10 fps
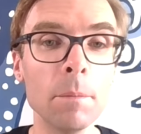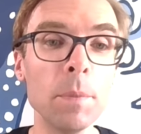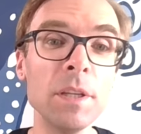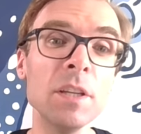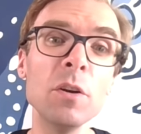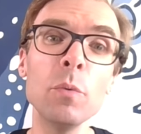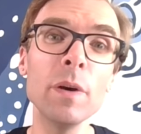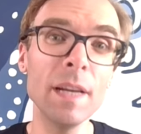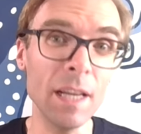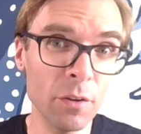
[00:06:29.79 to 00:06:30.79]
But you know
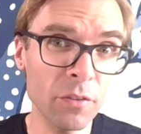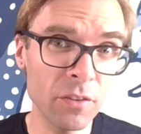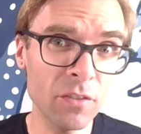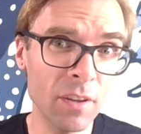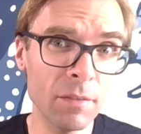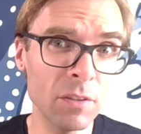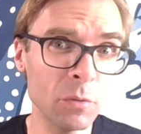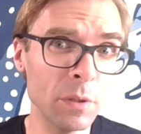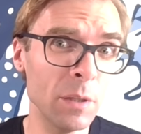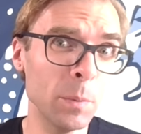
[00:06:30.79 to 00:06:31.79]
what else is
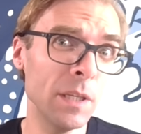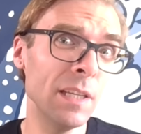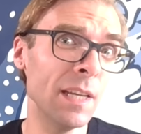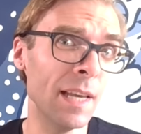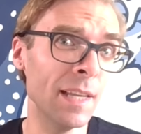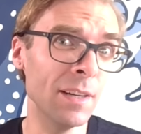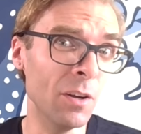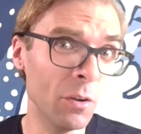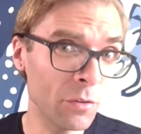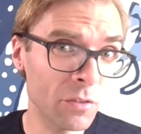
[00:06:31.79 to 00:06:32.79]
720p and
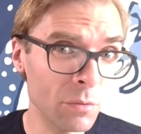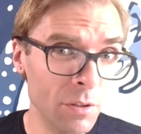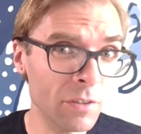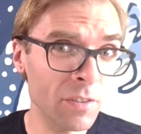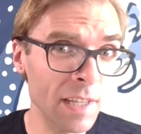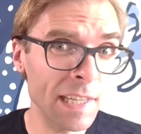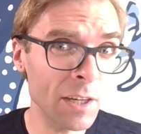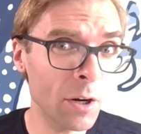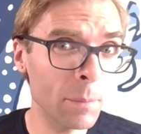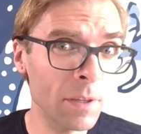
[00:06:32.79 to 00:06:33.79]
also looks like
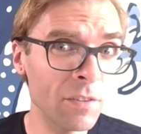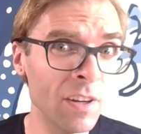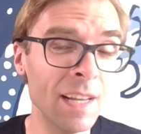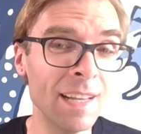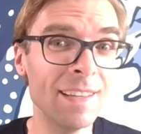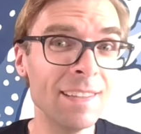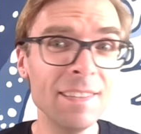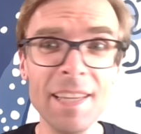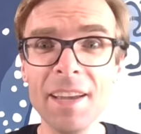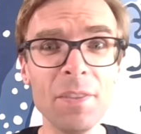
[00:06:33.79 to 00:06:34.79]
garbage?
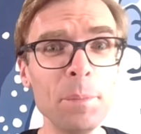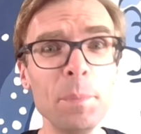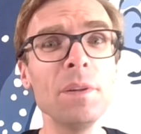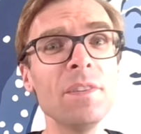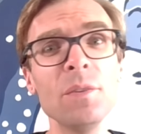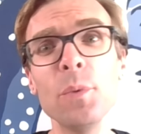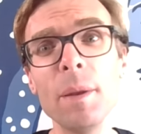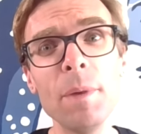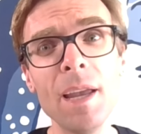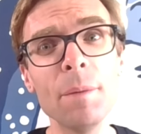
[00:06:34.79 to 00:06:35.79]
Yeah, the built-in
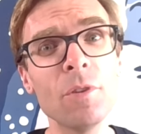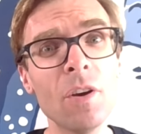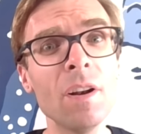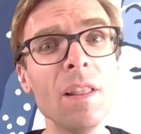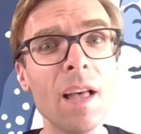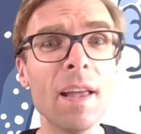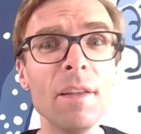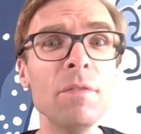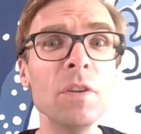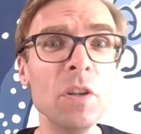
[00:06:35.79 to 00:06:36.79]
webcams on a lot
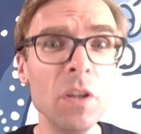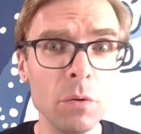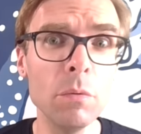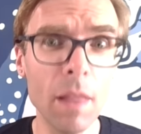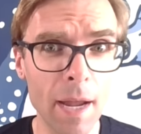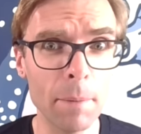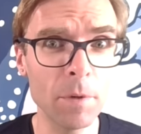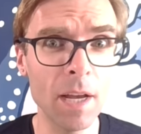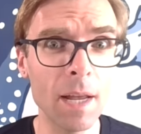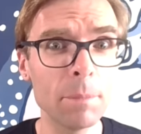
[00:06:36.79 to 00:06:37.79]
of new
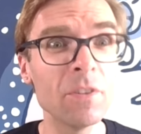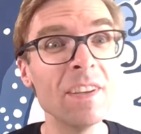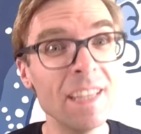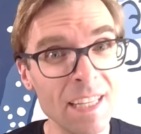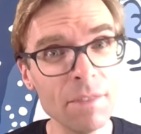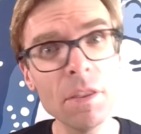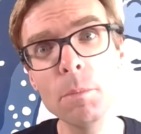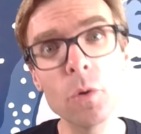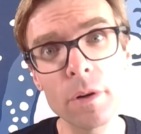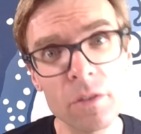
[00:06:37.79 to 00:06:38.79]
laptops, even the
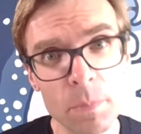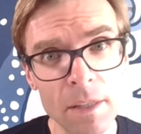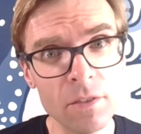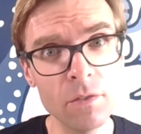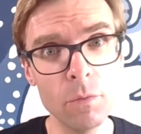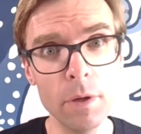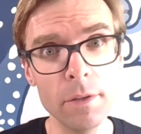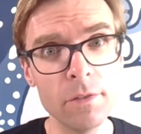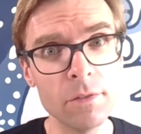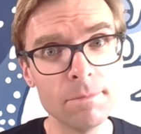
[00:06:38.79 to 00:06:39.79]
more expensive
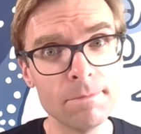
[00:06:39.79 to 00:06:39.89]
ones.